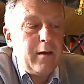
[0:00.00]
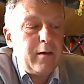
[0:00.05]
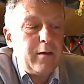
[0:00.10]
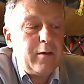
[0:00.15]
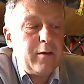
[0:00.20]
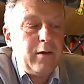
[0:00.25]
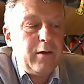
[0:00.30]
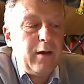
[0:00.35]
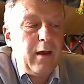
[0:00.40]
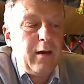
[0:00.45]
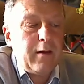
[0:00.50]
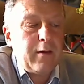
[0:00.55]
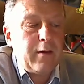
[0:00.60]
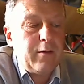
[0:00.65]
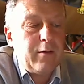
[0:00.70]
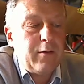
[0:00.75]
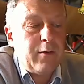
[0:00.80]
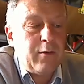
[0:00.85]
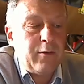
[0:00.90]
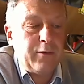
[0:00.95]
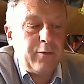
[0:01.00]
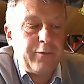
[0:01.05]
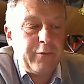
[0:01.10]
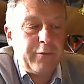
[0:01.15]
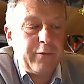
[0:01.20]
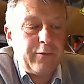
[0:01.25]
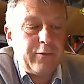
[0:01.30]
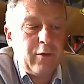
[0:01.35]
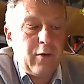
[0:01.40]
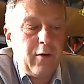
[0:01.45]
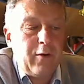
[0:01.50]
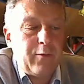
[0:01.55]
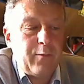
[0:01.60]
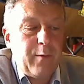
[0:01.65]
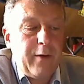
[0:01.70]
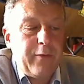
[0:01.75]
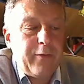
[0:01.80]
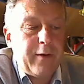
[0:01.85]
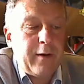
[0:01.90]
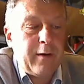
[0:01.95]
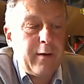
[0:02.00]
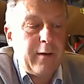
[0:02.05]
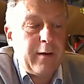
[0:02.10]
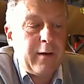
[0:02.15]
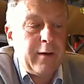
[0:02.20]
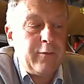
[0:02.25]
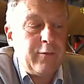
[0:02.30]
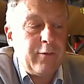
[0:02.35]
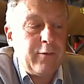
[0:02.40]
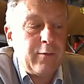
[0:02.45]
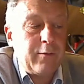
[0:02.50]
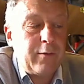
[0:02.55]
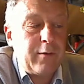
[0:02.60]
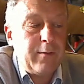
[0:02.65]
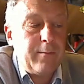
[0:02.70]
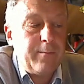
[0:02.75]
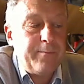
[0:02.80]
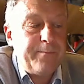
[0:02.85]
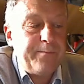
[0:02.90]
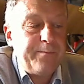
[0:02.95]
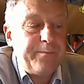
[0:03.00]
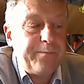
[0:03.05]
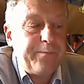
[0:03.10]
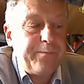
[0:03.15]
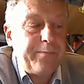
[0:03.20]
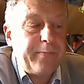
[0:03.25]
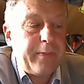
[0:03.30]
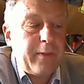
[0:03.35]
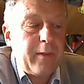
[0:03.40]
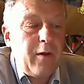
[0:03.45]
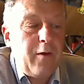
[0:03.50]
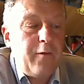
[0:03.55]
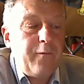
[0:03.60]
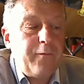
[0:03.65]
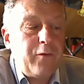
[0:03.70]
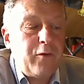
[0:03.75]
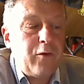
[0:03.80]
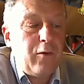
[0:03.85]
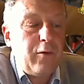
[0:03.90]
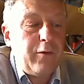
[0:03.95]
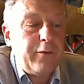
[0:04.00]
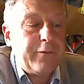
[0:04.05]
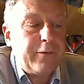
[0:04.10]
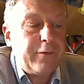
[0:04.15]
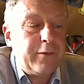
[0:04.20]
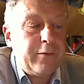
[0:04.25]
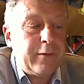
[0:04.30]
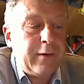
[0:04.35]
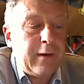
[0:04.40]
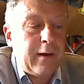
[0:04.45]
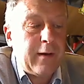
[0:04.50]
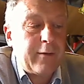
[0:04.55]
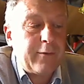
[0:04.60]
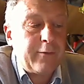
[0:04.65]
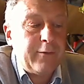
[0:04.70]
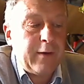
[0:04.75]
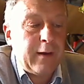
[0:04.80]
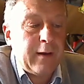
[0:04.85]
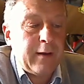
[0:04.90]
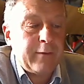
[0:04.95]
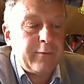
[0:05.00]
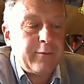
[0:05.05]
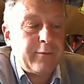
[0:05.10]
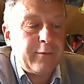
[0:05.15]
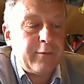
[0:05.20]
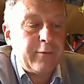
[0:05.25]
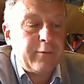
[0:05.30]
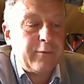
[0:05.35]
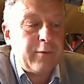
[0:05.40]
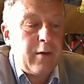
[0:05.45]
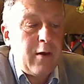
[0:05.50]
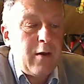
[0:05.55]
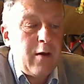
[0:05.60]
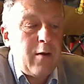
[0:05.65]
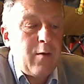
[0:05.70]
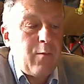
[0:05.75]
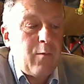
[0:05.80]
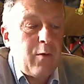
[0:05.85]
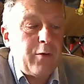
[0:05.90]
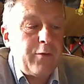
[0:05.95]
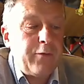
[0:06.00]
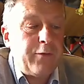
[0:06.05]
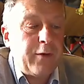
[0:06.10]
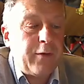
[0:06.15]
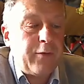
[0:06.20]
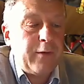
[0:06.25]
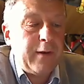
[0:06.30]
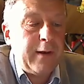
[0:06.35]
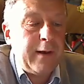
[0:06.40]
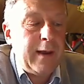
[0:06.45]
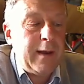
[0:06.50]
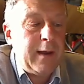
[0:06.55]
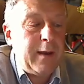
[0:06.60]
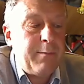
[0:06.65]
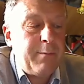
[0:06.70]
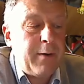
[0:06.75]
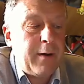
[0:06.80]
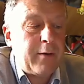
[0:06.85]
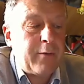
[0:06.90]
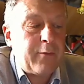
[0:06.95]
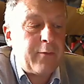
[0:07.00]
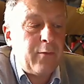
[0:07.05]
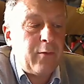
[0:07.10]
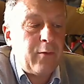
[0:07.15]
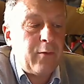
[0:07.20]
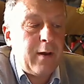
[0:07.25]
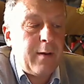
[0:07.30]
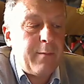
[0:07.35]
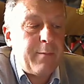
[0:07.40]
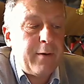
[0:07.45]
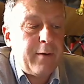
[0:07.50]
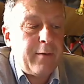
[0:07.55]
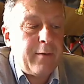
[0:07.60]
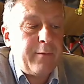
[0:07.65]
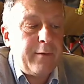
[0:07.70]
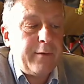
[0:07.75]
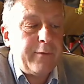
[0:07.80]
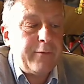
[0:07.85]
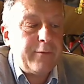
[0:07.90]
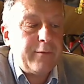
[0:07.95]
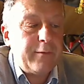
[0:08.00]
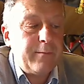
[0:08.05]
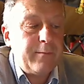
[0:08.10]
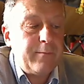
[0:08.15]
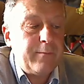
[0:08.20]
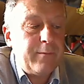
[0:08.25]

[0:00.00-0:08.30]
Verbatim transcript: Good luck, or just the hot weather, I joke. Of course, good luck, she answers, watching the ladybug crawl up her wrist.